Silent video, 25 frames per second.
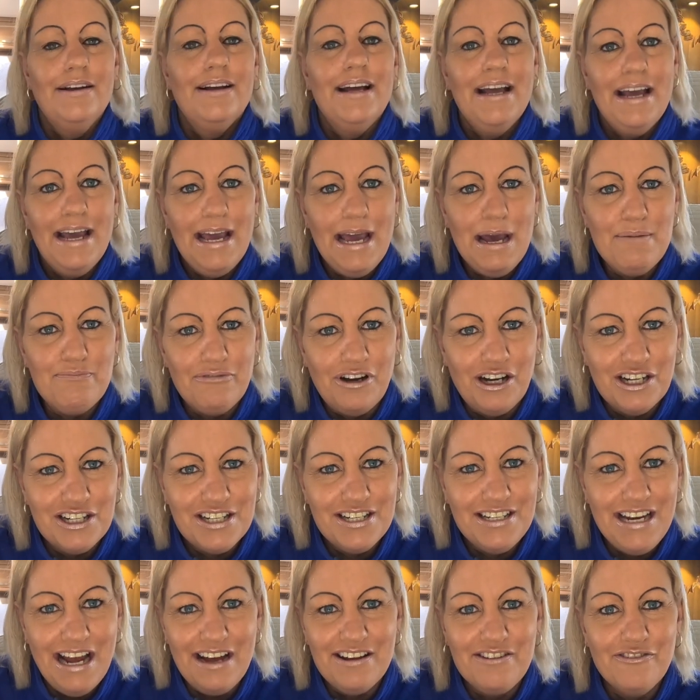
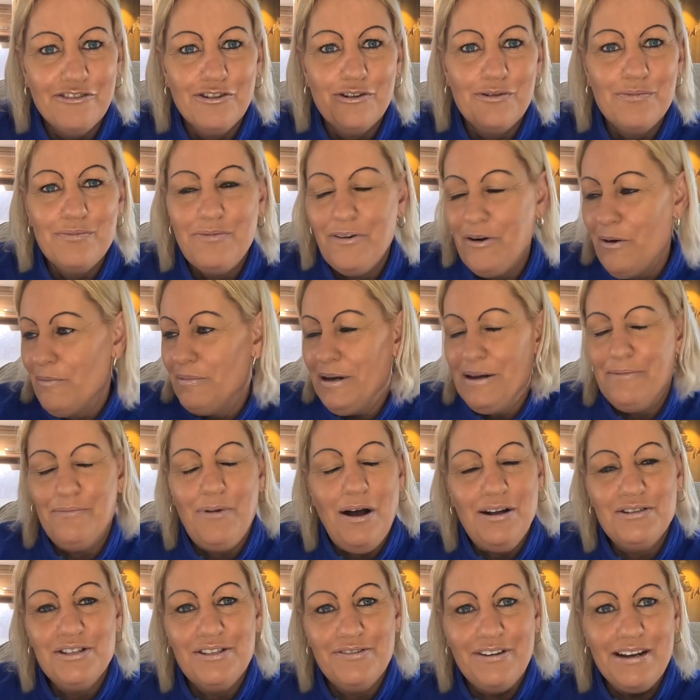hairbrush. Now you're all probably
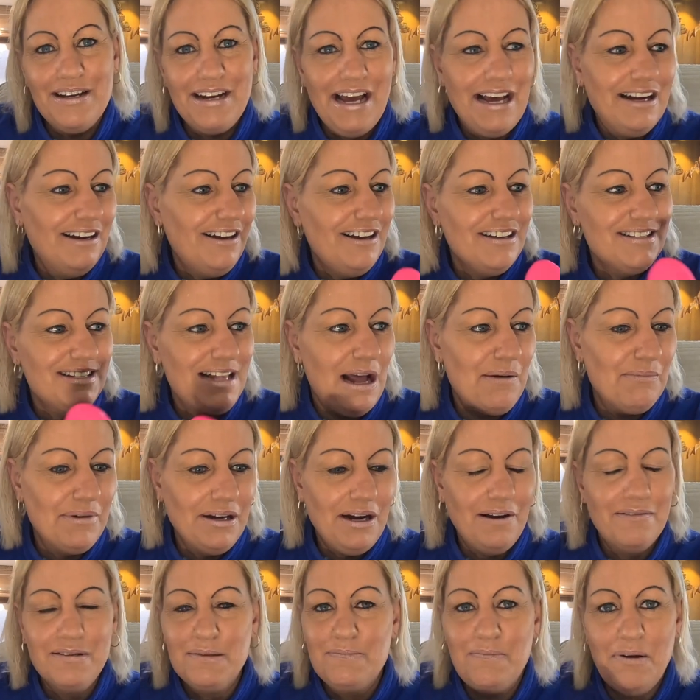wondering that last time when
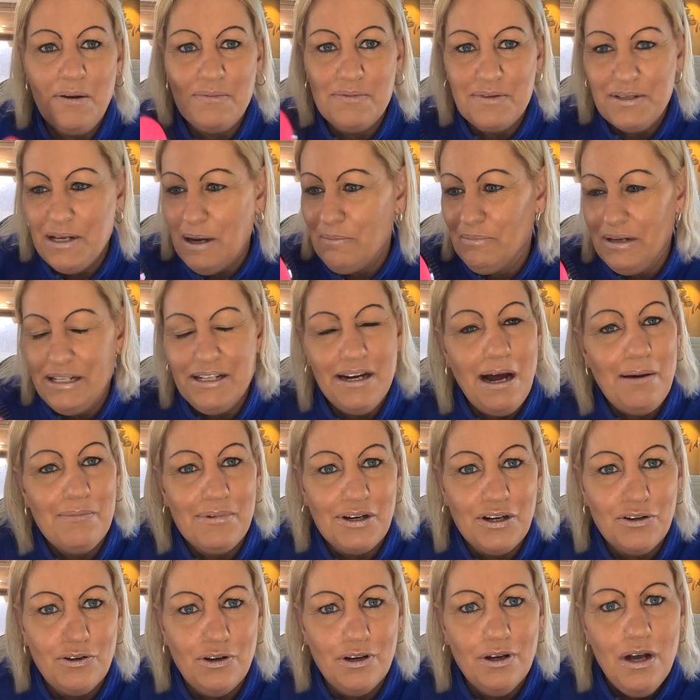I was doubling up
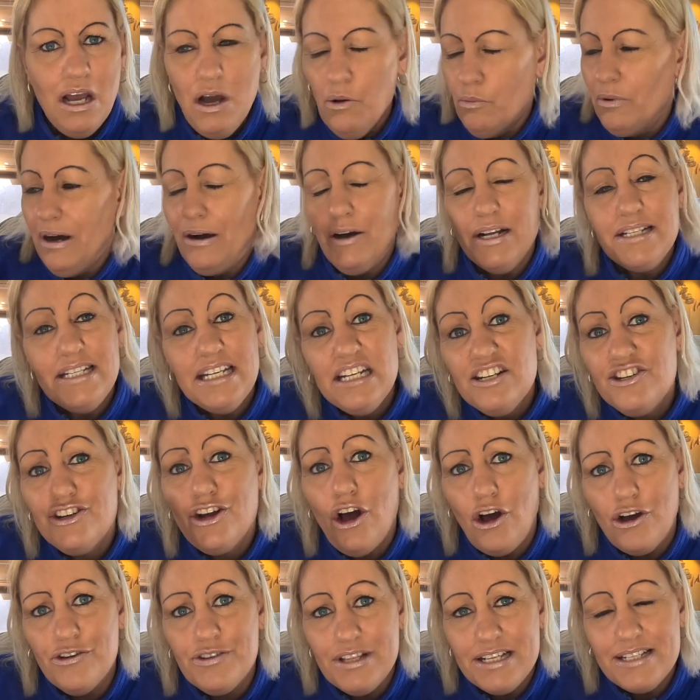and I got, well, I didn't
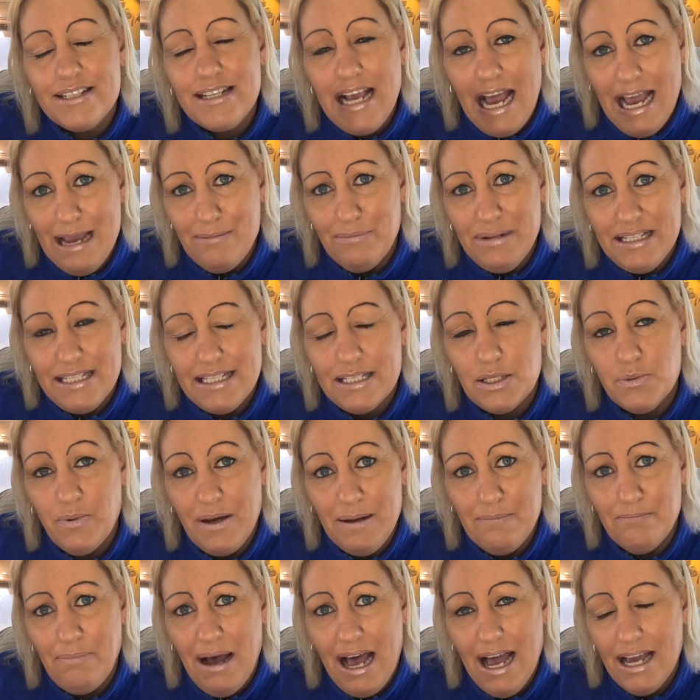know this came as a
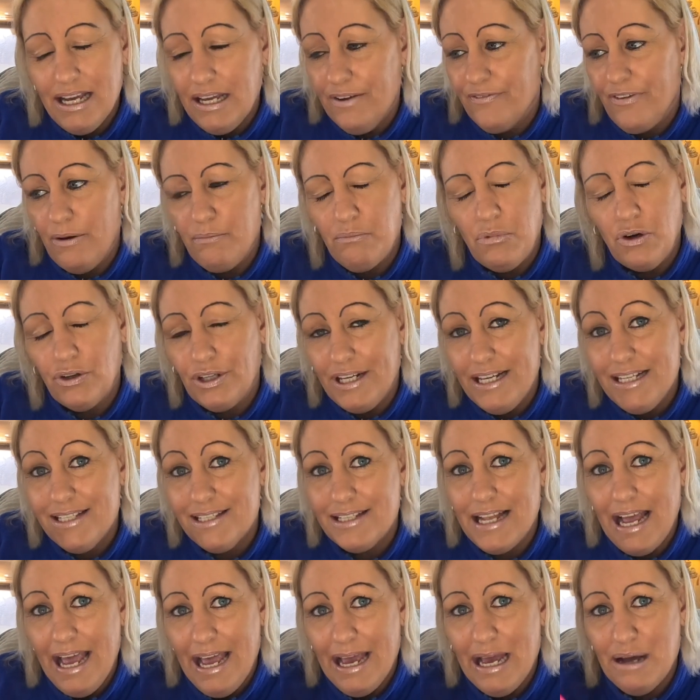twin pack, if I'm honest,
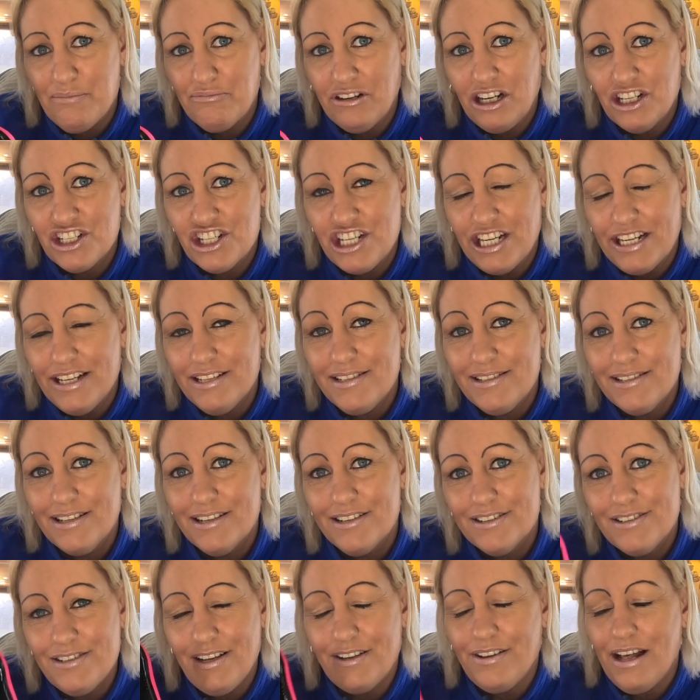the hairbrushes.
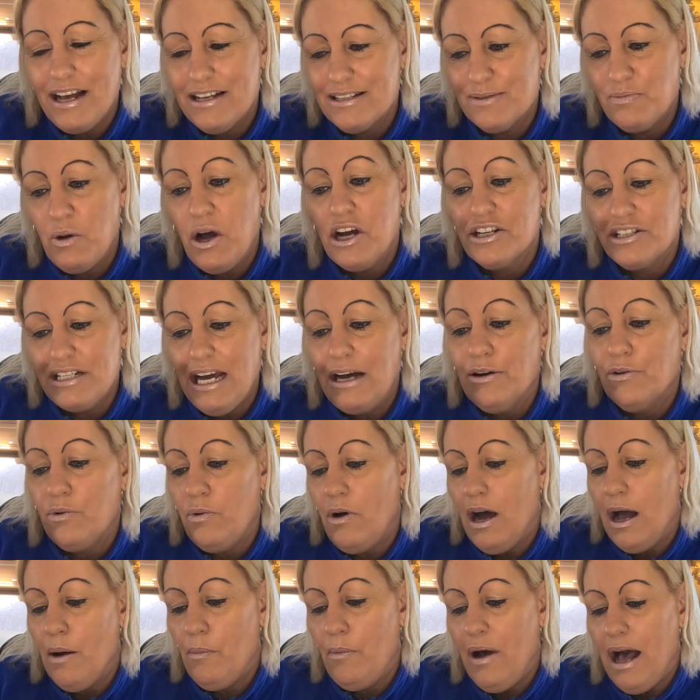So that's worked out
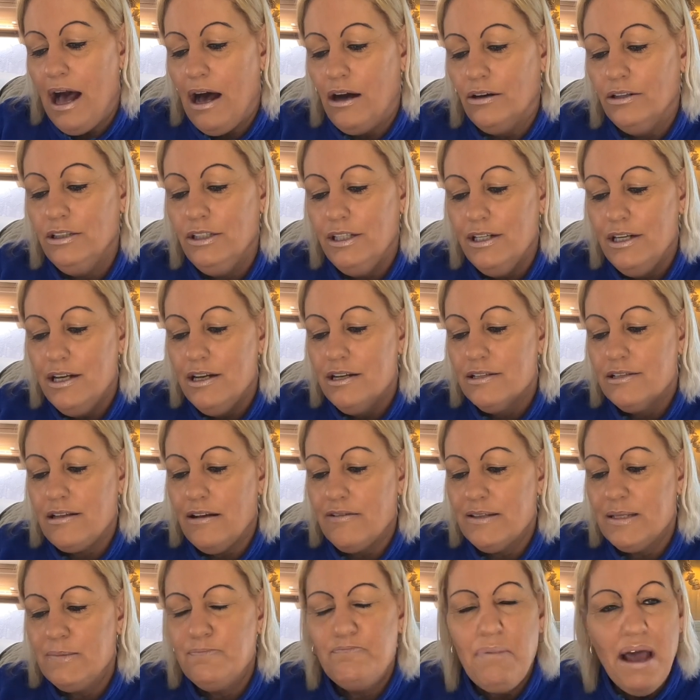quite well. So
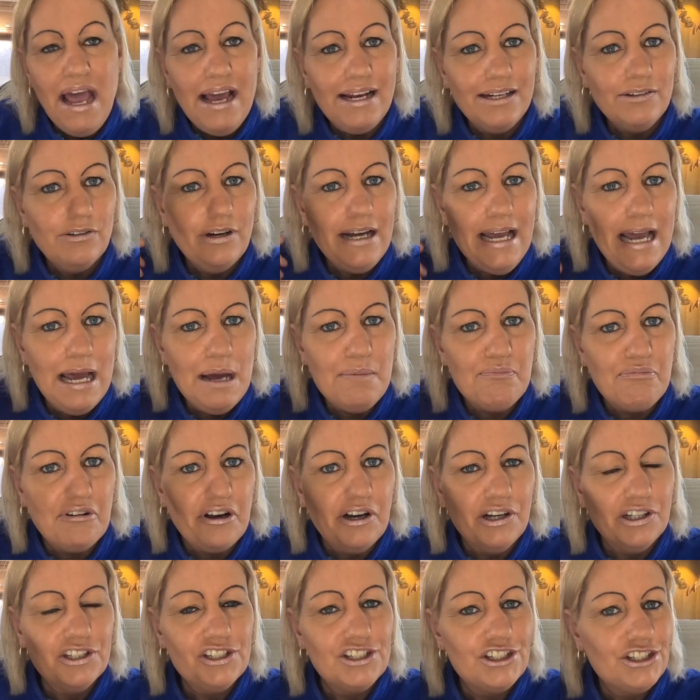a spare little
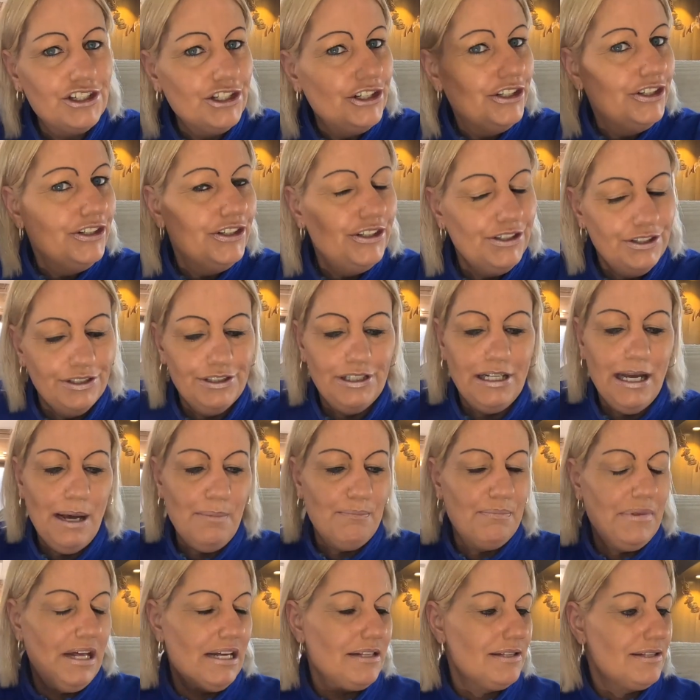hairbrush.
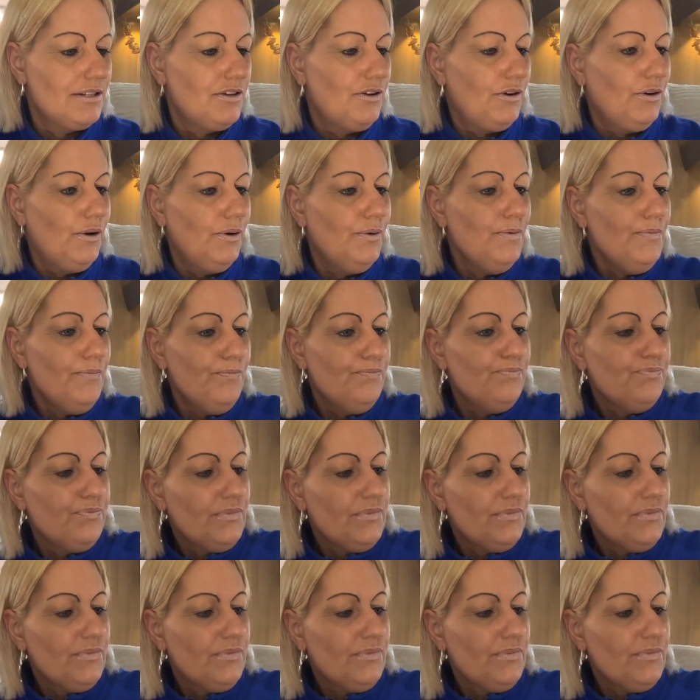Yep, that's cool.